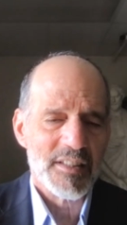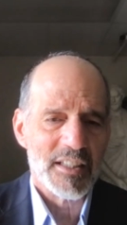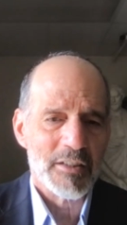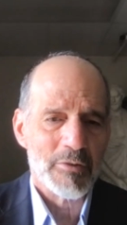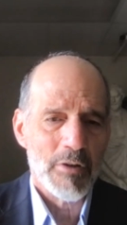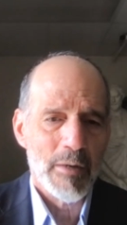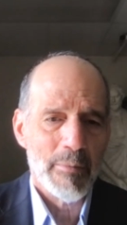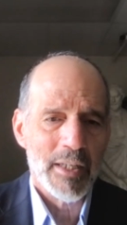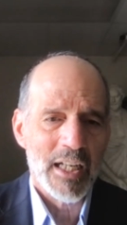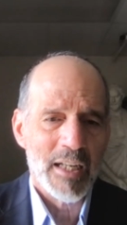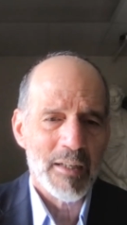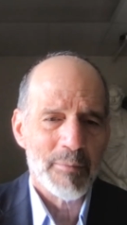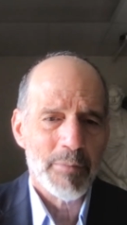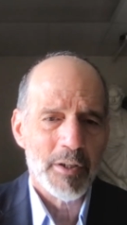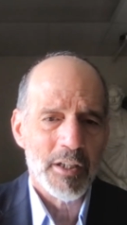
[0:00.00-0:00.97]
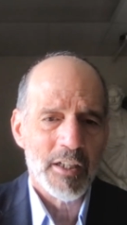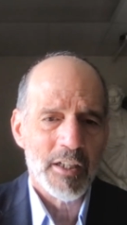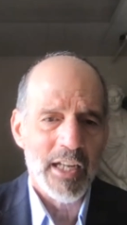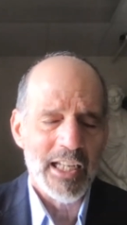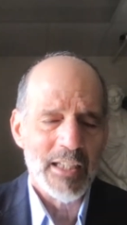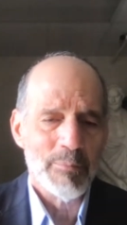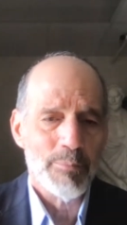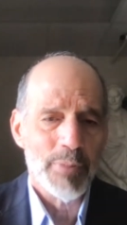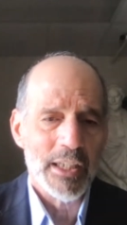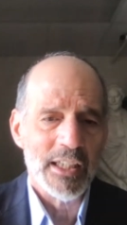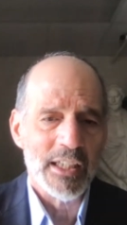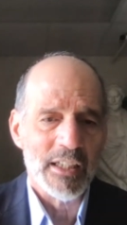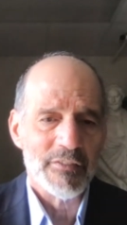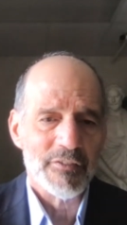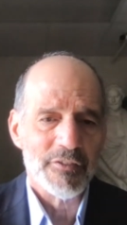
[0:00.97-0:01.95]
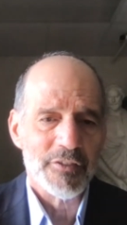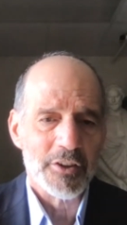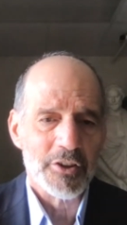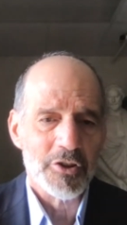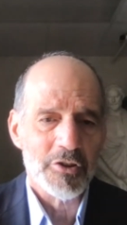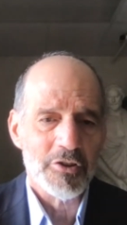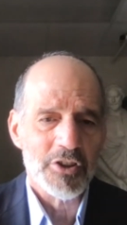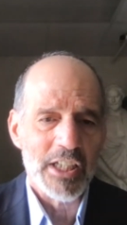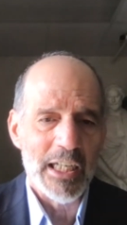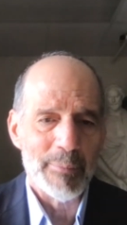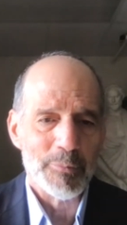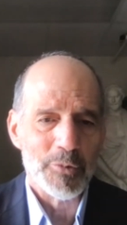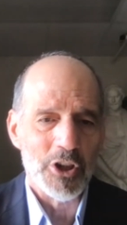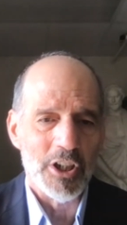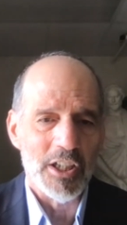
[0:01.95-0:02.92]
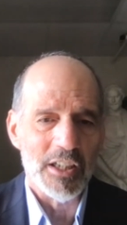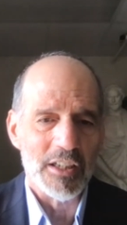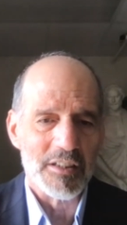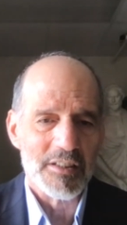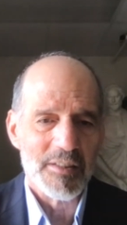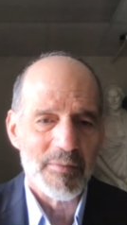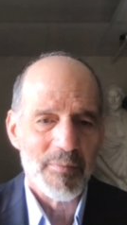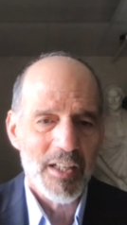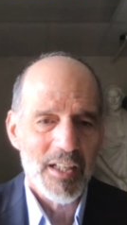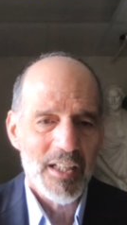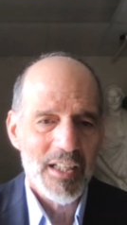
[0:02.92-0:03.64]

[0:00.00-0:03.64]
that the Roman Empire ain't big enough for two top dogs,